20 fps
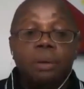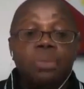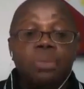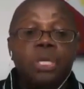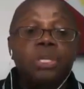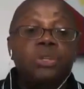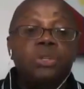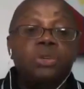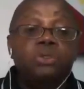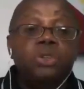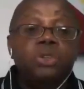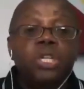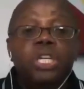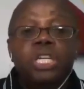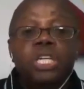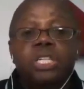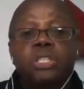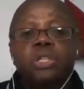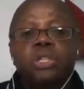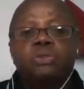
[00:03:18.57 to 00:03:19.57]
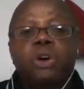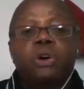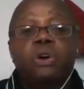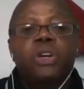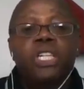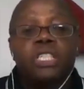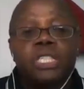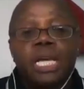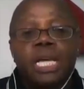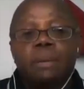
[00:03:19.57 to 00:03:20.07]
I mean, you've
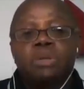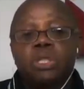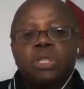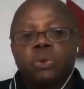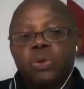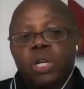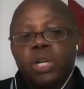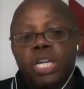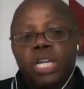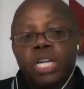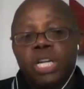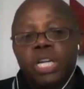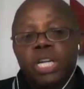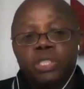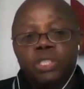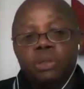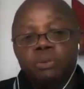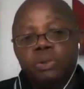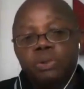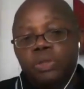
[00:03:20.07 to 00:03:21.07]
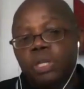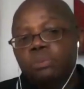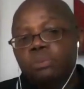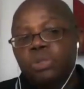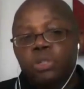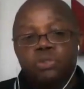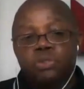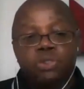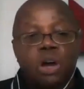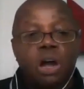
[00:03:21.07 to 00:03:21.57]
already established a relationship
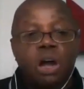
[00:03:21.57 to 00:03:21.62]
with them.